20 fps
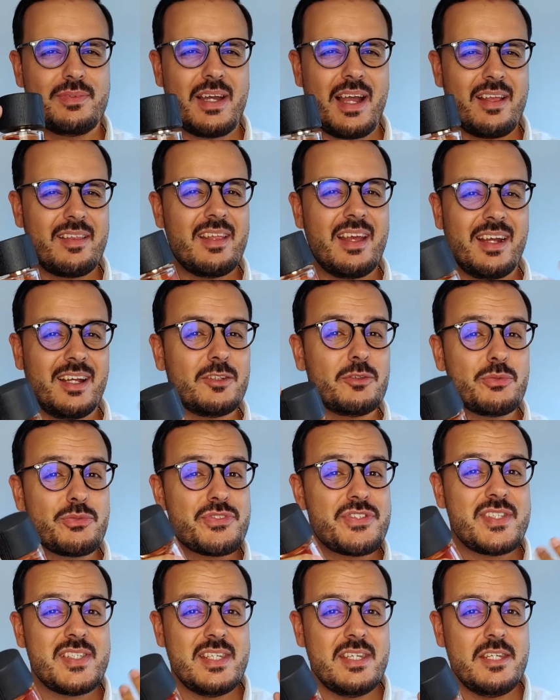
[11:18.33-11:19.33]
I
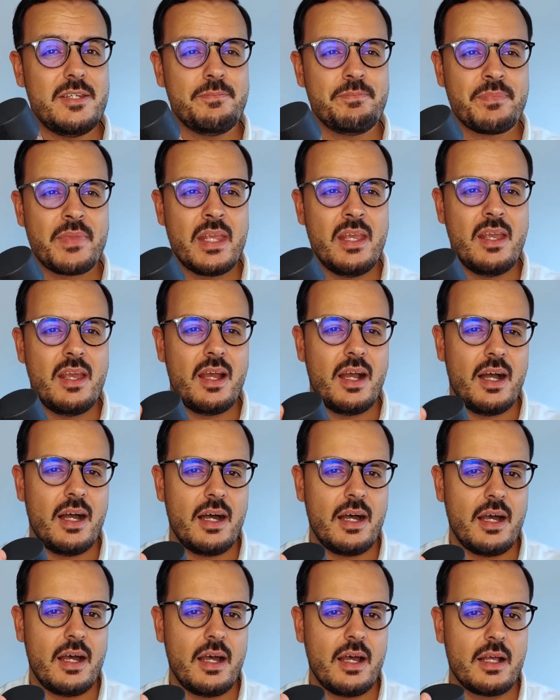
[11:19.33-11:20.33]
don't see
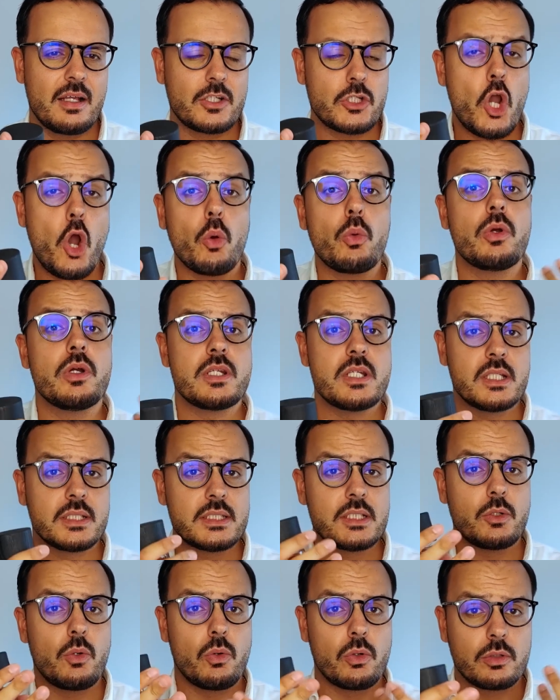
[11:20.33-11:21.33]

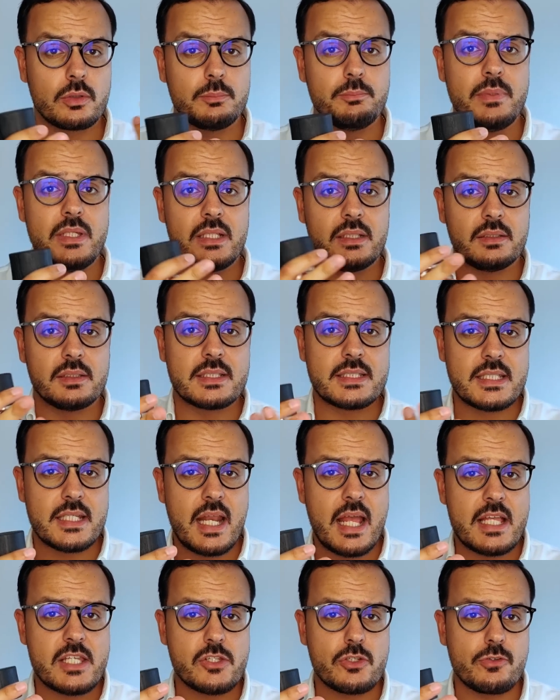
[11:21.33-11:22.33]
coconut accord being
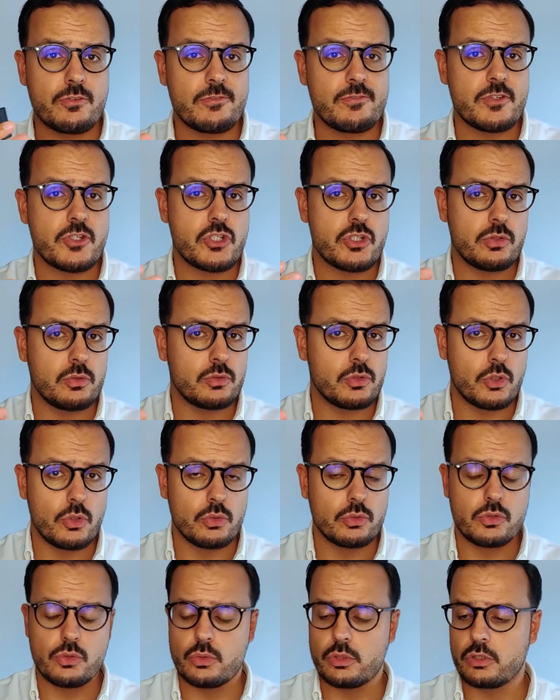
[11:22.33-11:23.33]
listed as an official
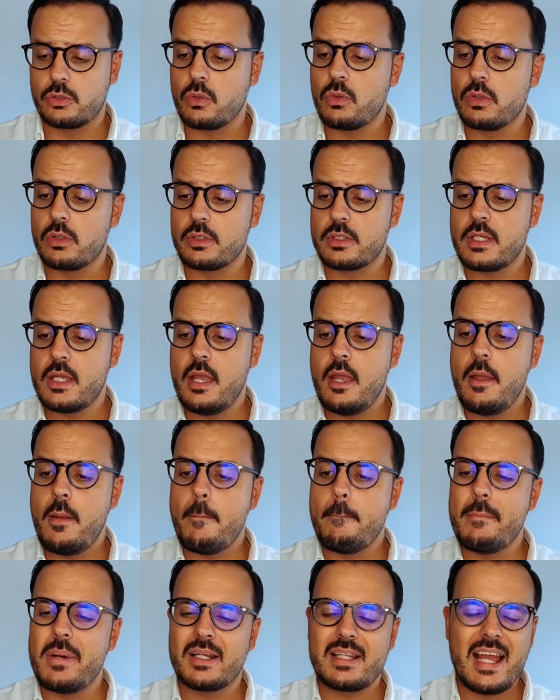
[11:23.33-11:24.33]
note or accord,
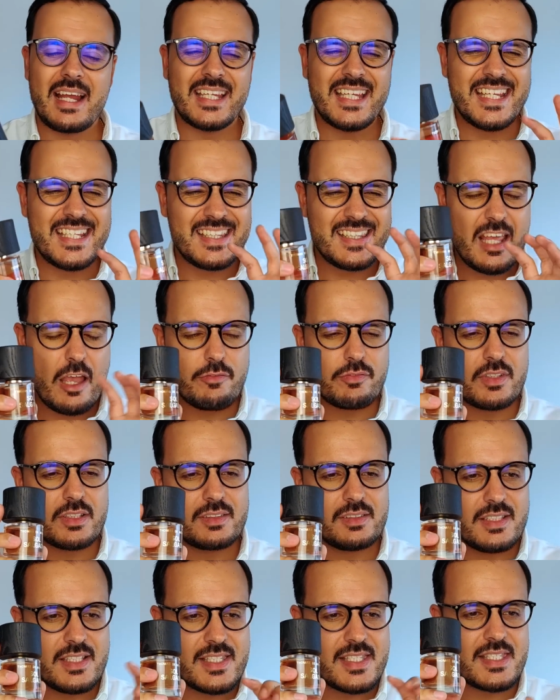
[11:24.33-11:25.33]
but I can
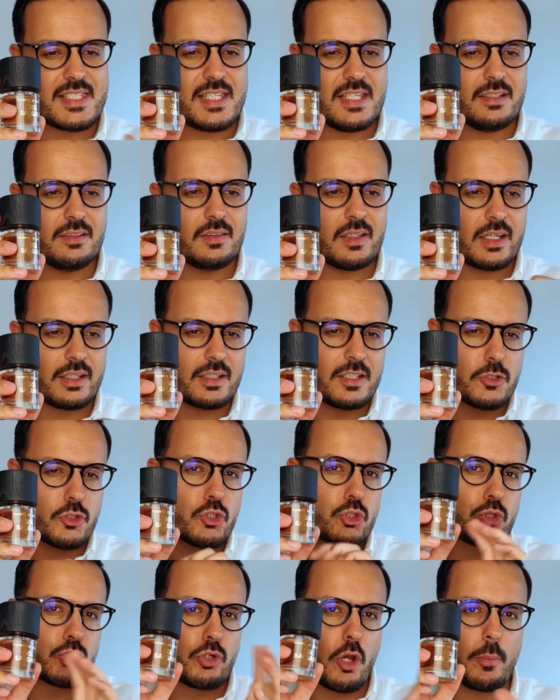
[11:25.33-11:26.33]
definitely see like a
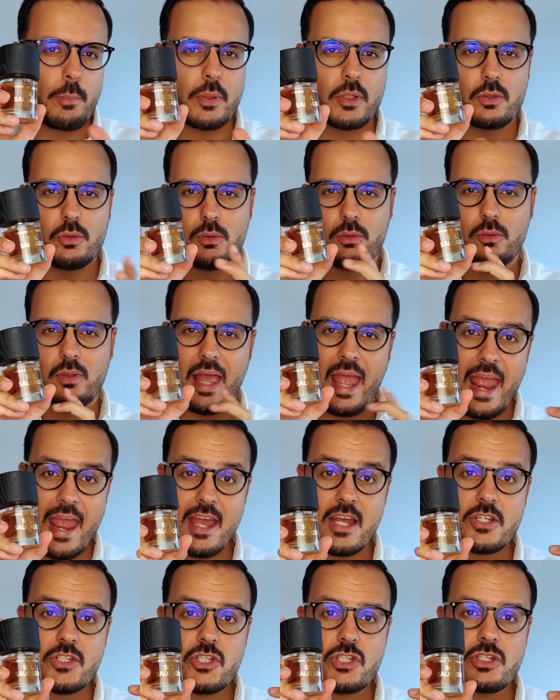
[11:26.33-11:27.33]
tropical
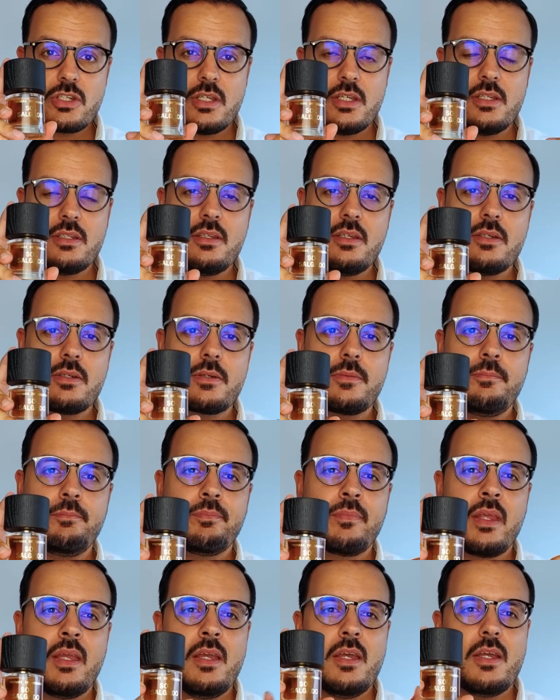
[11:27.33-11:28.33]
edge in here.
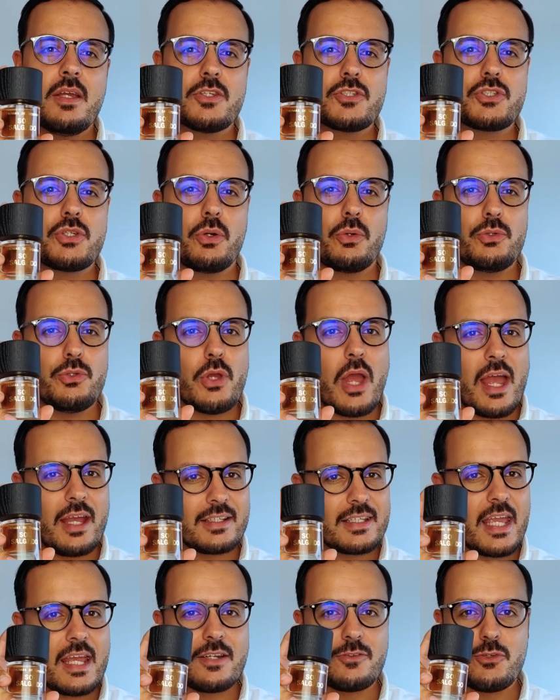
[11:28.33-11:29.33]
So
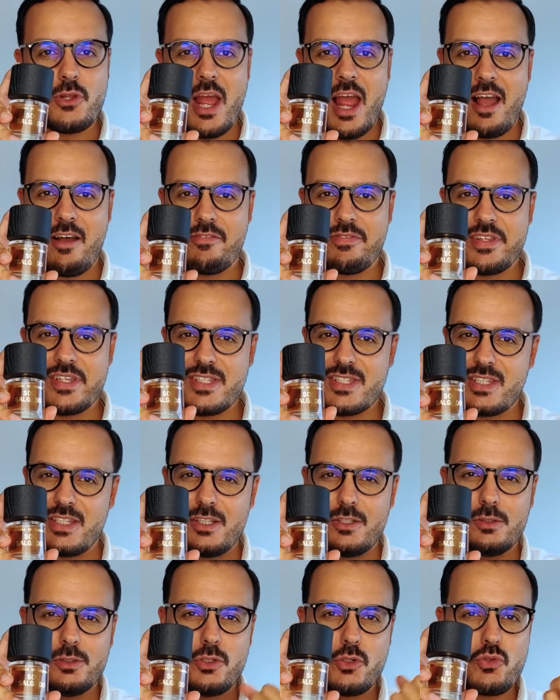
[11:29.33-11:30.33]
again, you have this
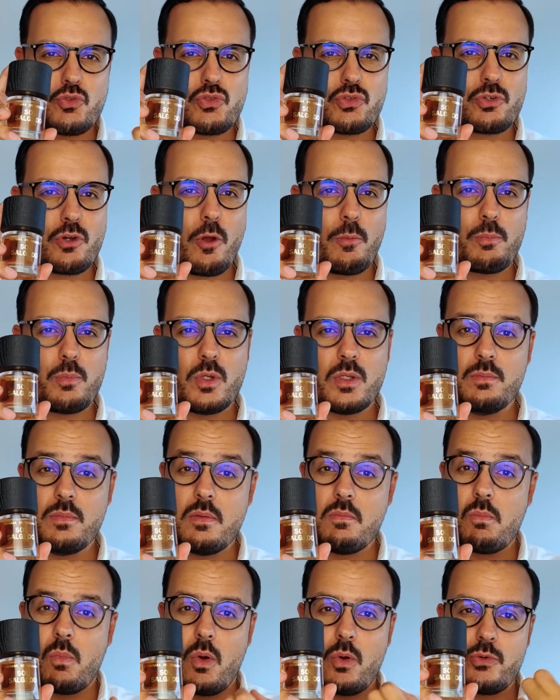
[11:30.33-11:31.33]
heliotrope with
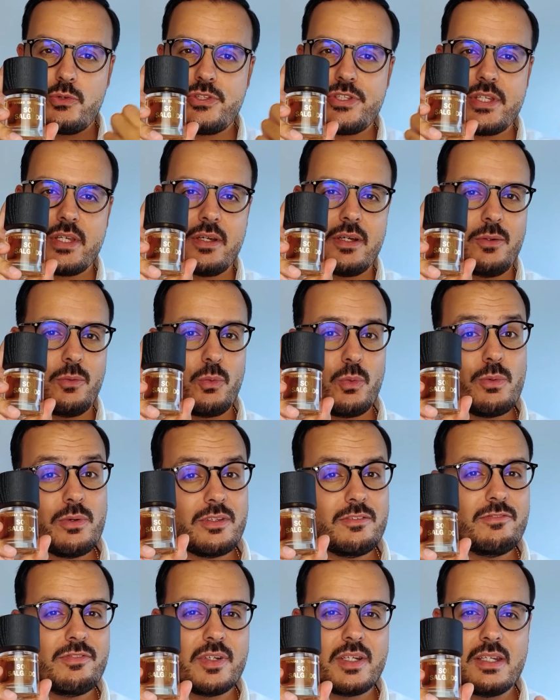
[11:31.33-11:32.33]
mimosa,
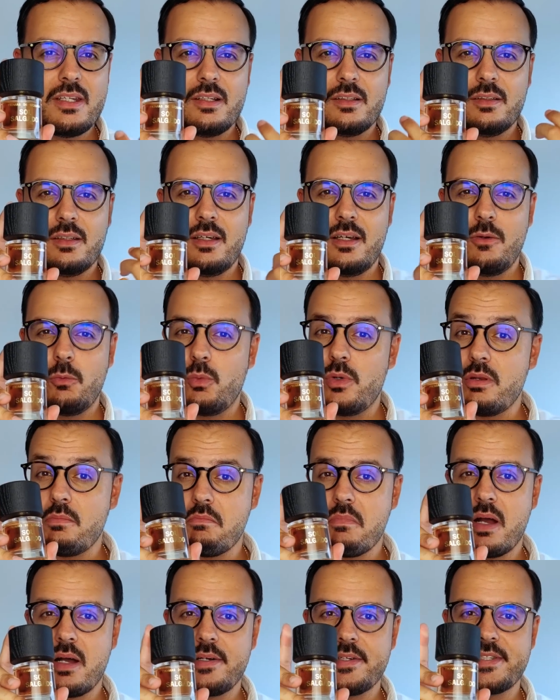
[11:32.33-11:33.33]
with vanilla, with
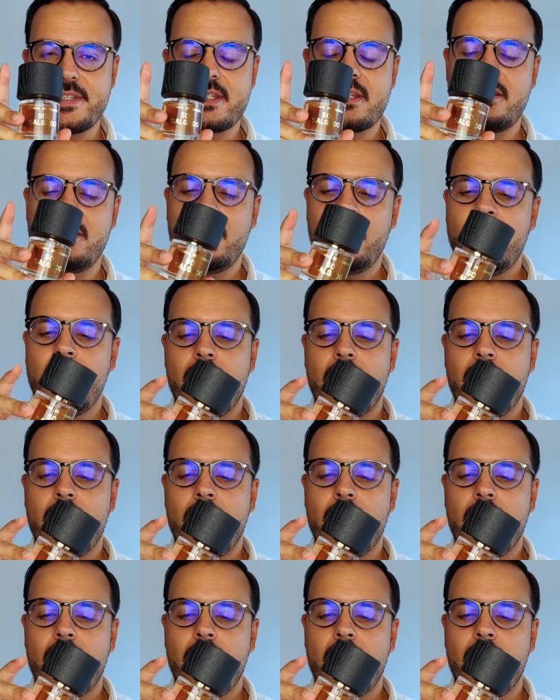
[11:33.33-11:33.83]
musk.